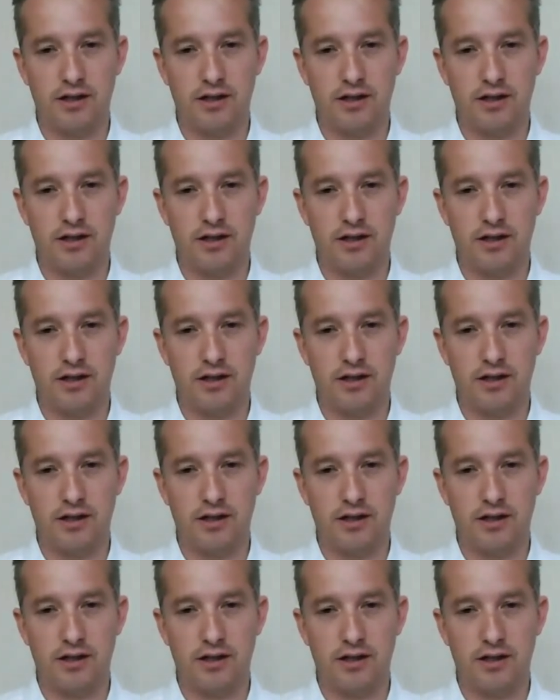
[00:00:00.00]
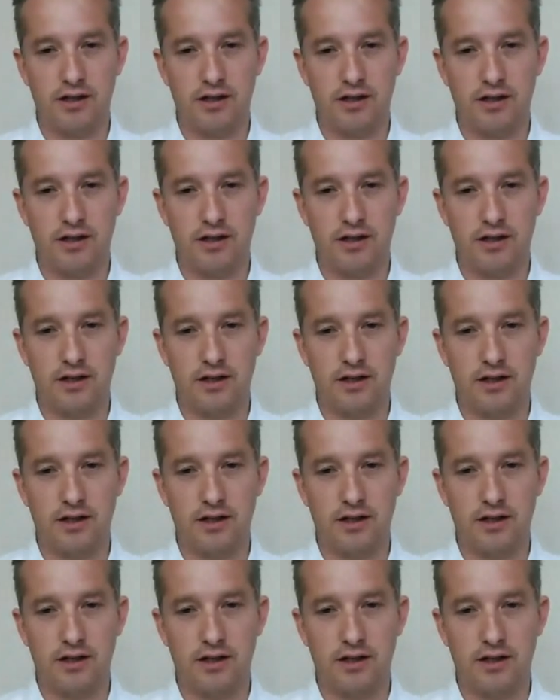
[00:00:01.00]
it's
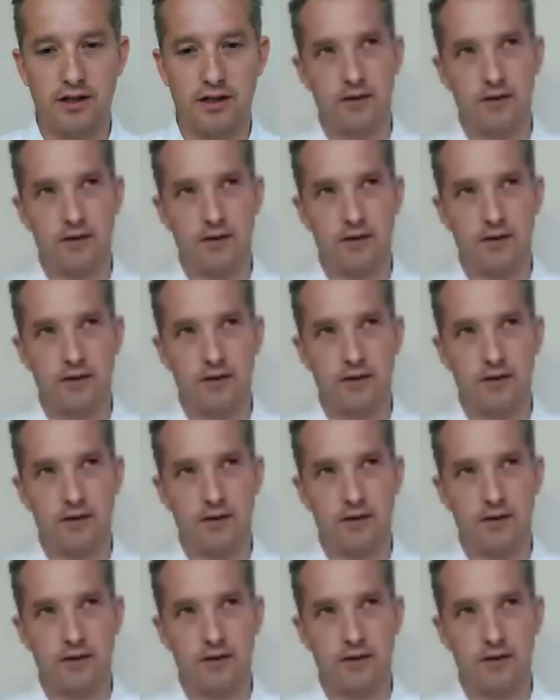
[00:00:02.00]
I